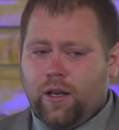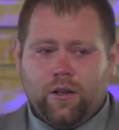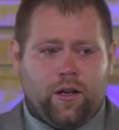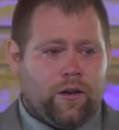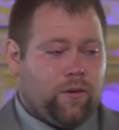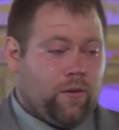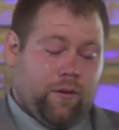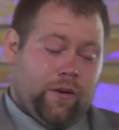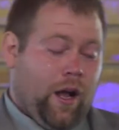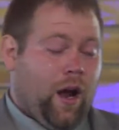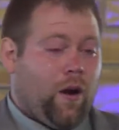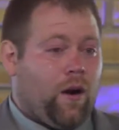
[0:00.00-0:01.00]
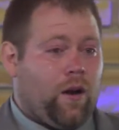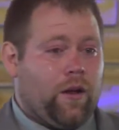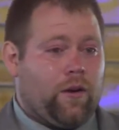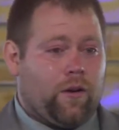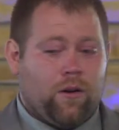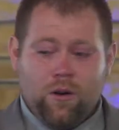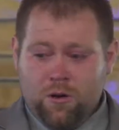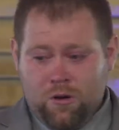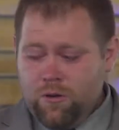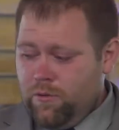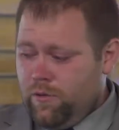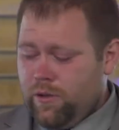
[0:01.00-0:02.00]
later or an hour later
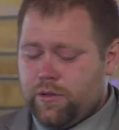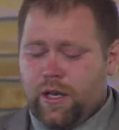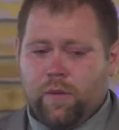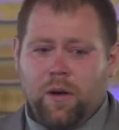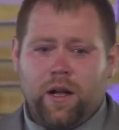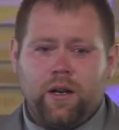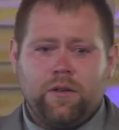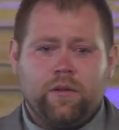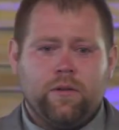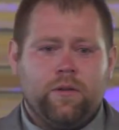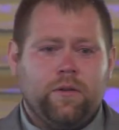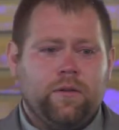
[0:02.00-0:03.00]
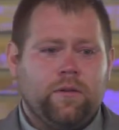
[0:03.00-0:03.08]
with the same attitude.